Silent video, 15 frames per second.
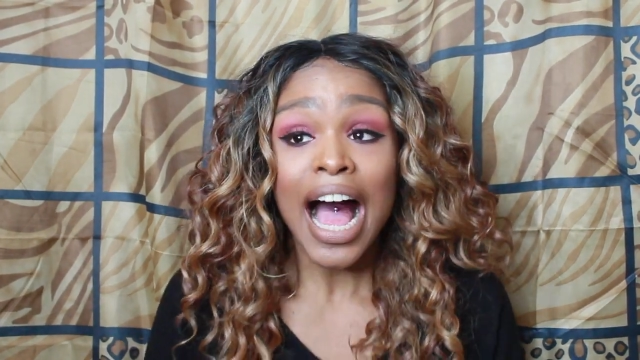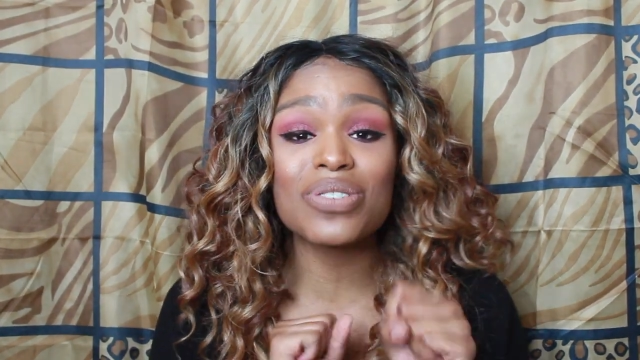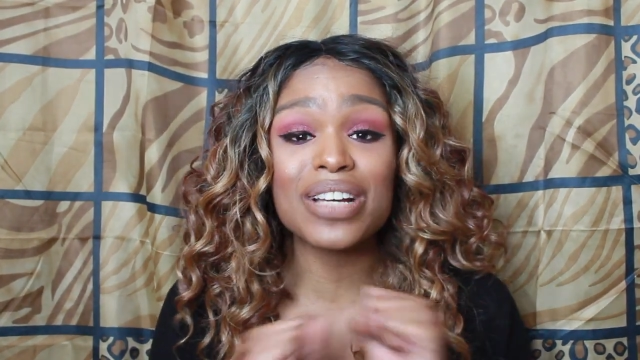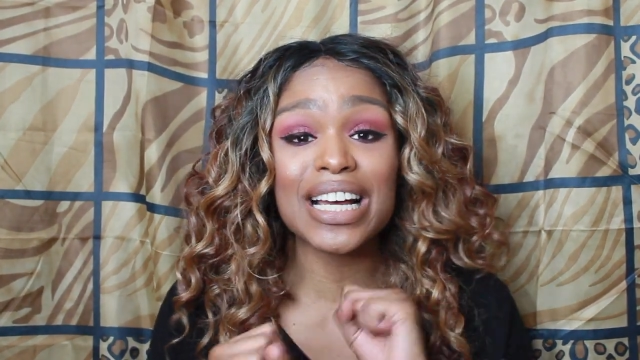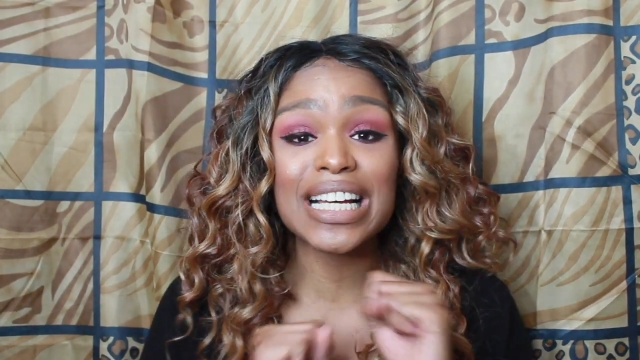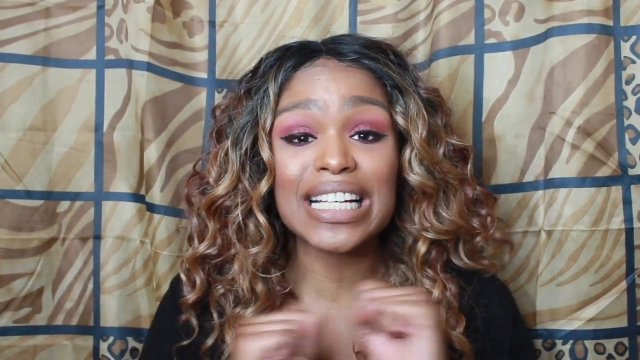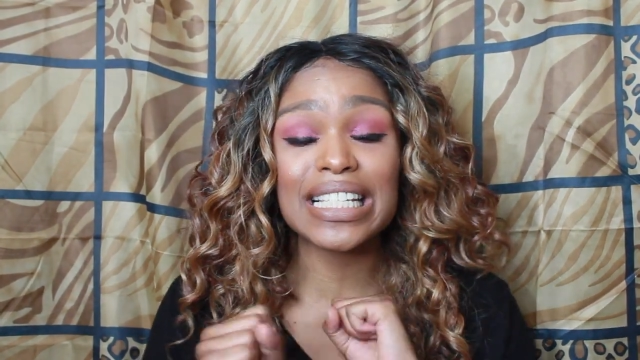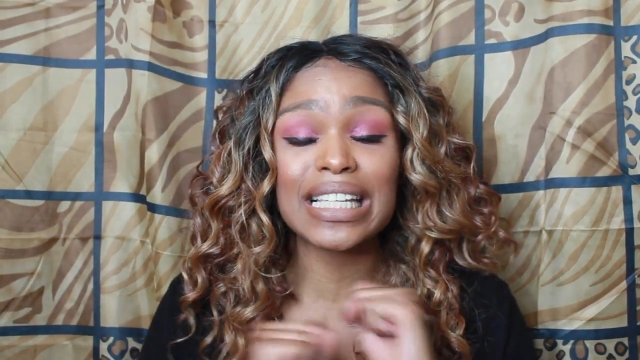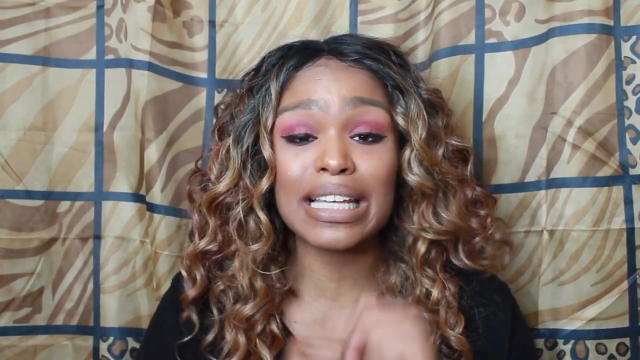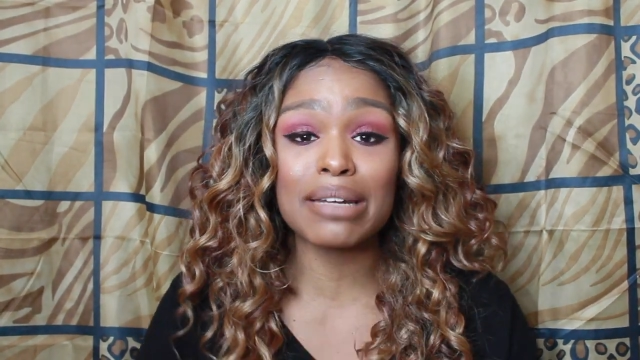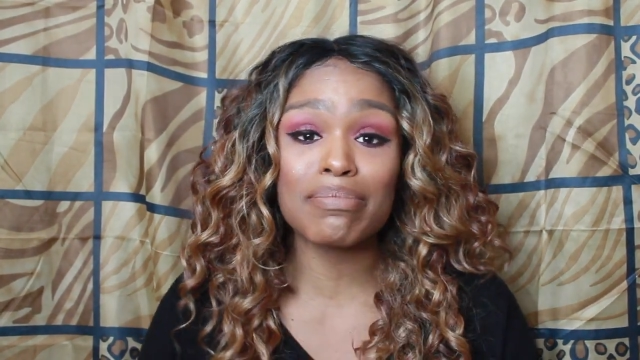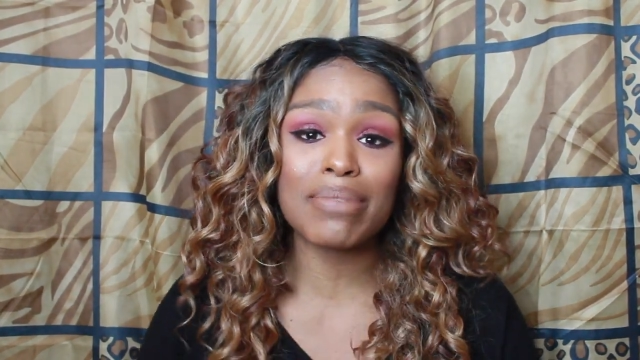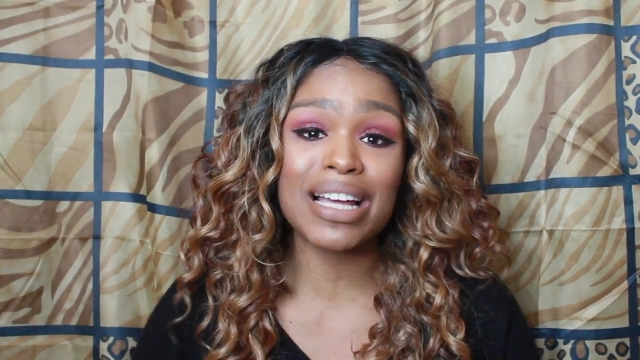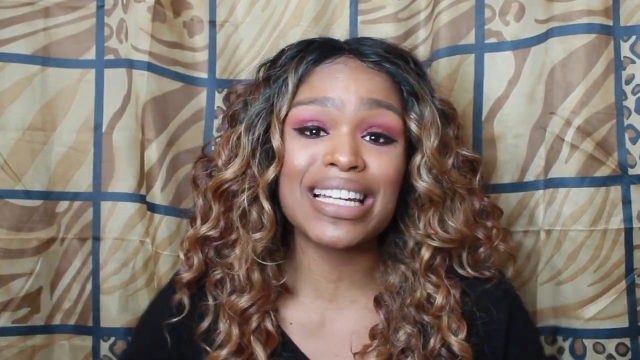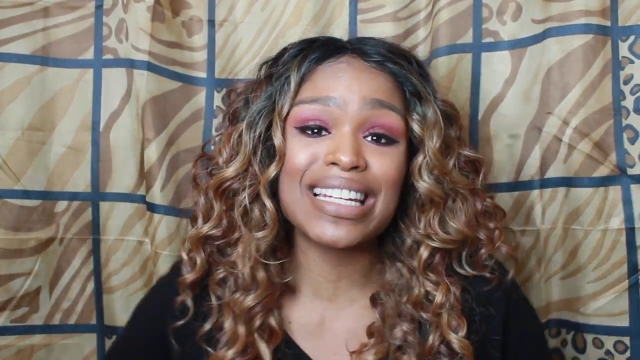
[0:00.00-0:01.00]
See you guys
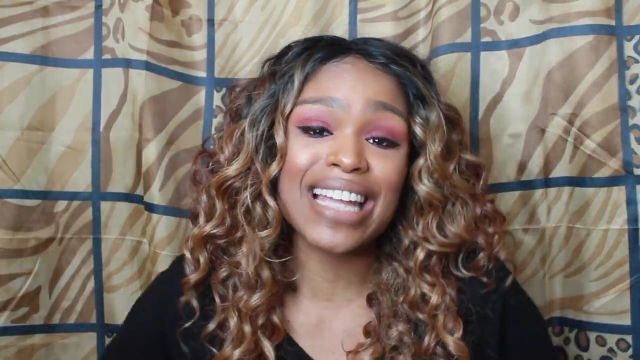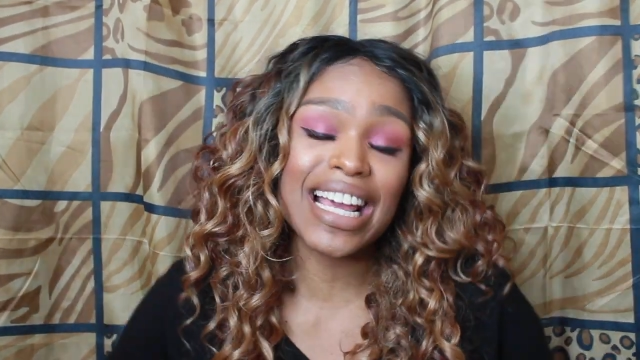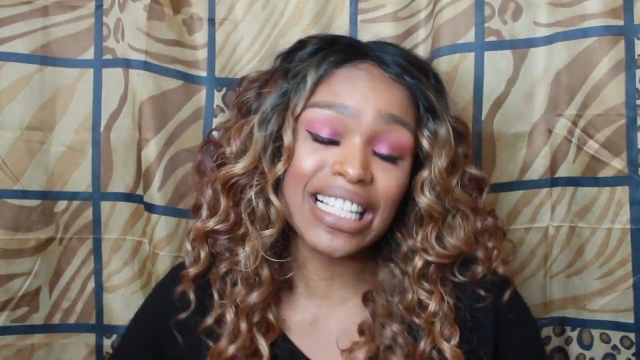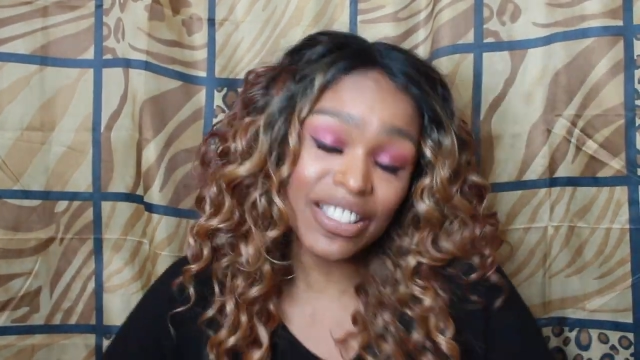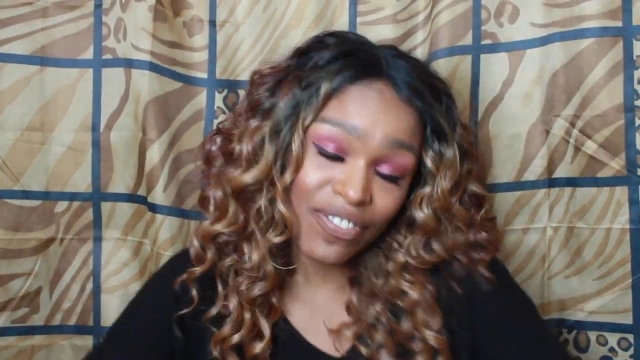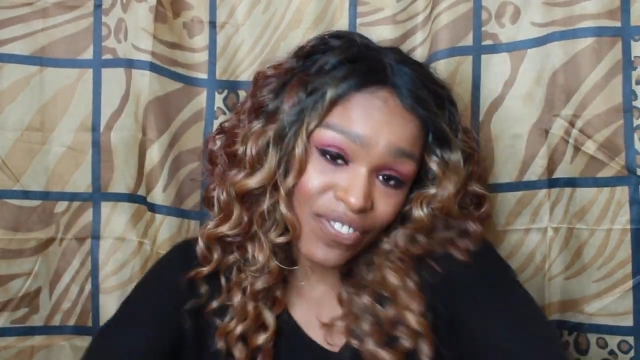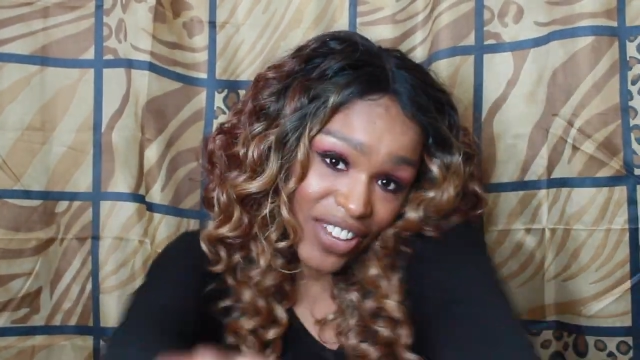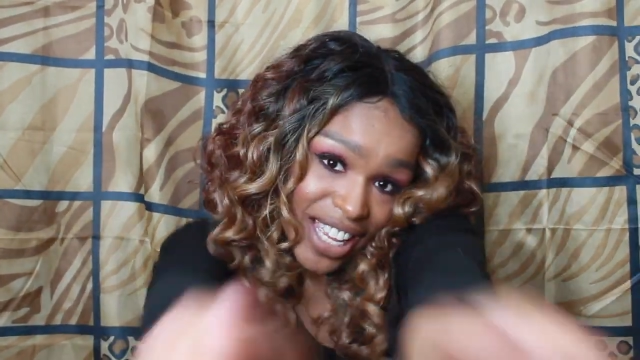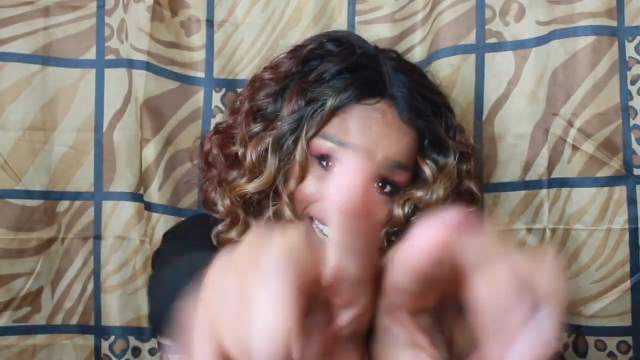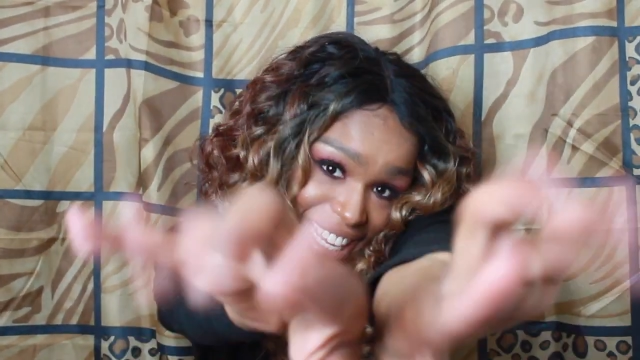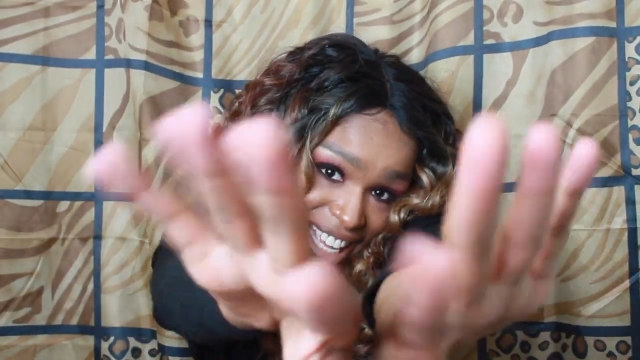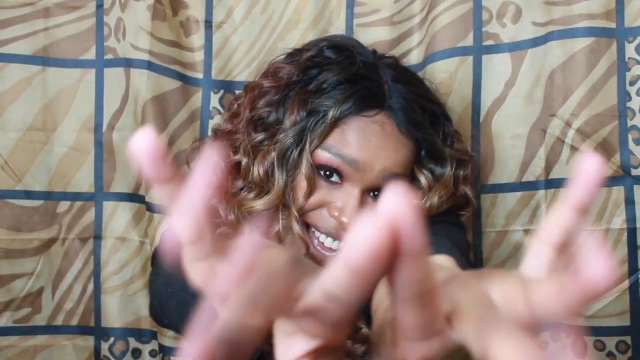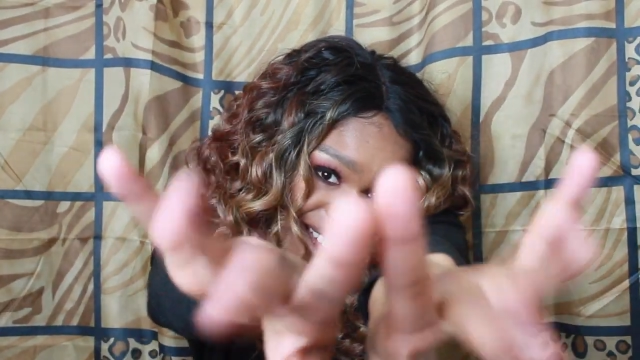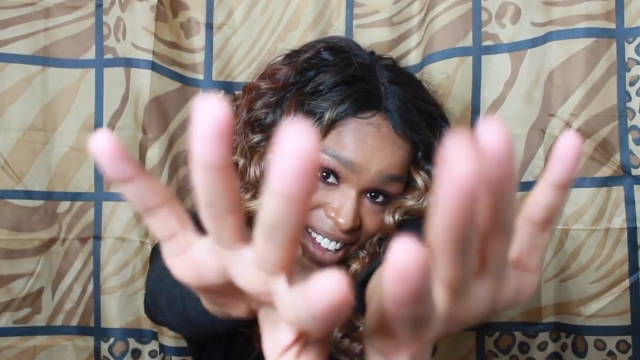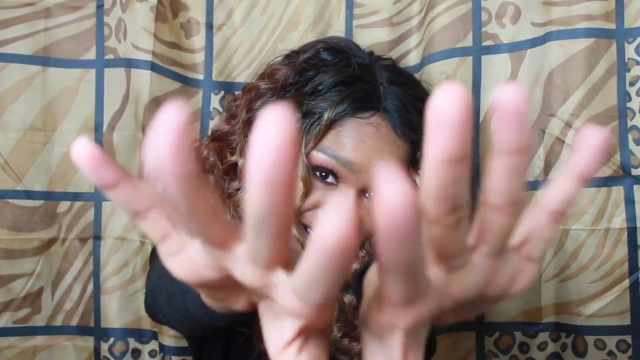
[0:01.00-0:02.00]
in my next
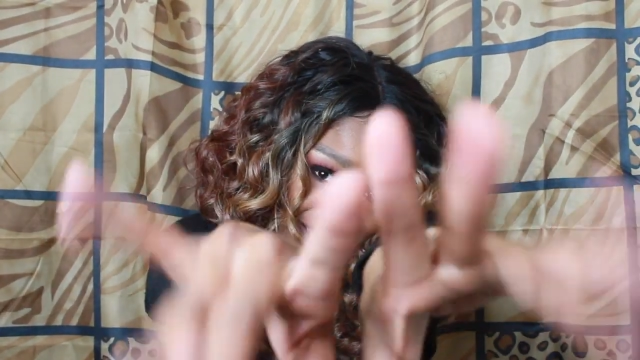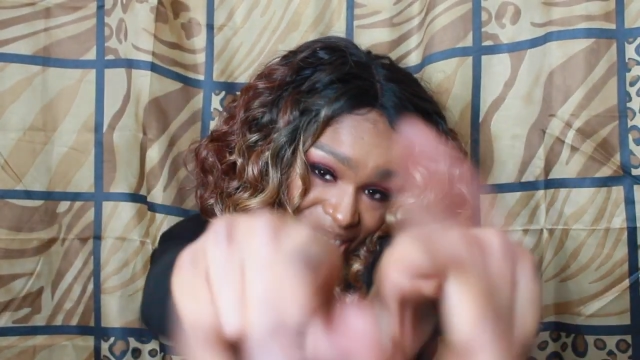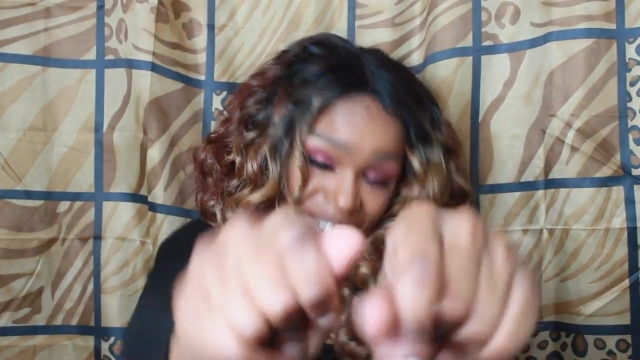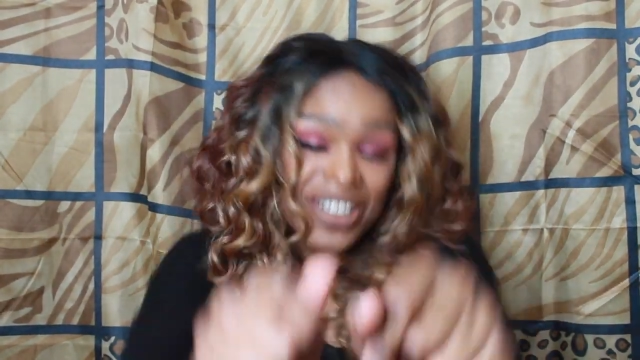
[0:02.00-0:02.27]
video.